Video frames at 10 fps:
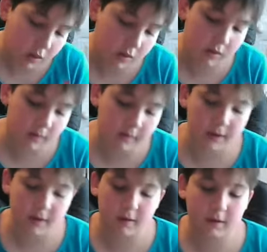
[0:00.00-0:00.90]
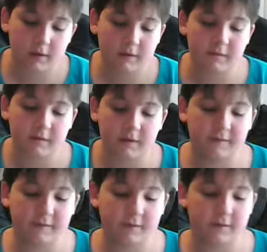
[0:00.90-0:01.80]
There we go. So you
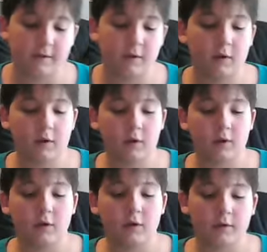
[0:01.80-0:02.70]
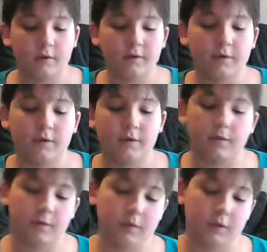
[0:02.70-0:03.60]
should have
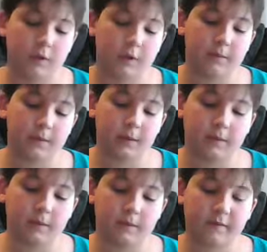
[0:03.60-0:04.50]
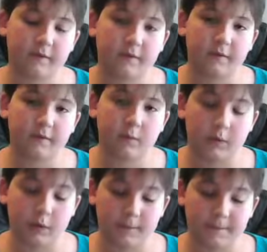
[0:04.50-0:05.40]
two templates,
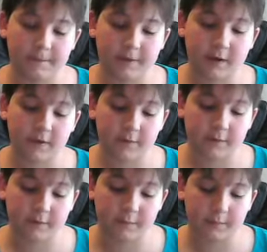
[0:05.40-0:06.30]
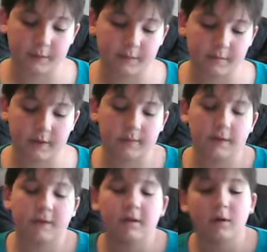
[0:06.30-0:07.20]
two things stuck to your piece of clear
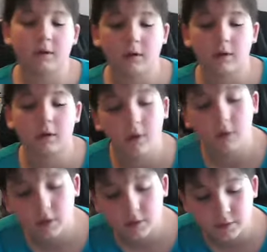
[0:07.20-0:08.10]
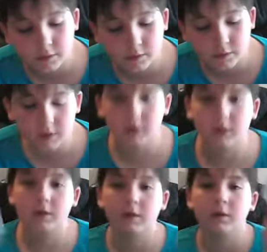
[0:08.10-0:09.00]
plastic.
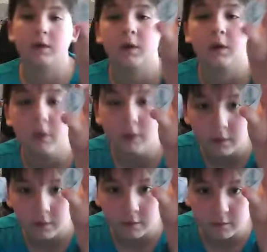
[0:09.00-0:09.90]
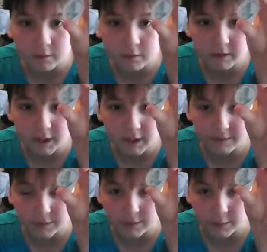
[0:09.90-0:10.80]
So you should. I have
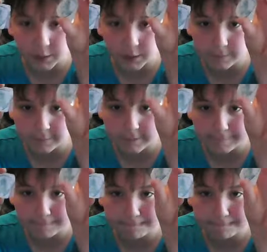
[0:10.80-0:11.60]
two squiggles now.